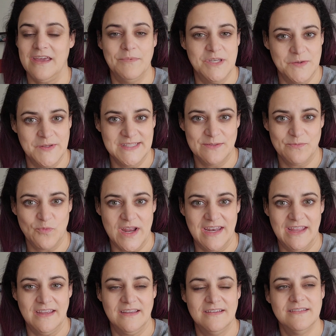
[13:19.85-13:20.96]
I've been doing some
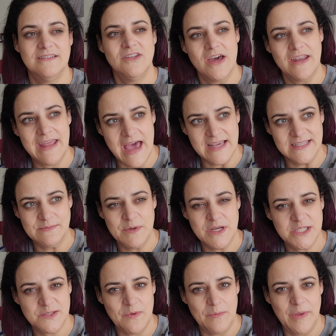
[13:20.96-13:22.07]
running, not as
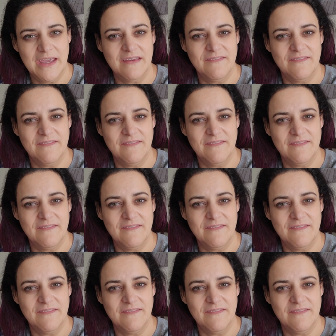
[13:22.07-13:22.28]
much swimming.